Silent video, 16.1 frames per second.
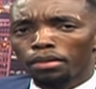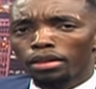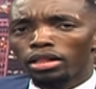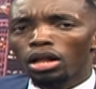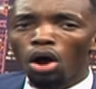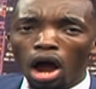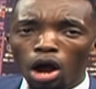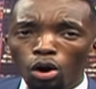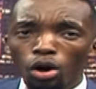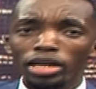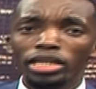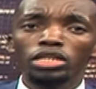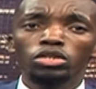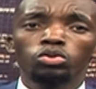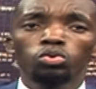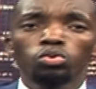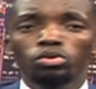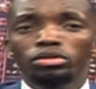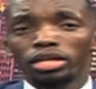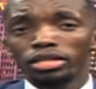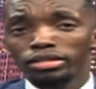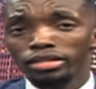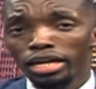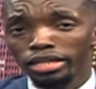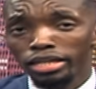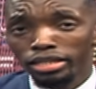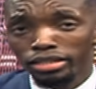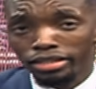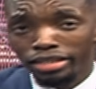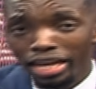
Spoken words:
Now, according to Tanzanians,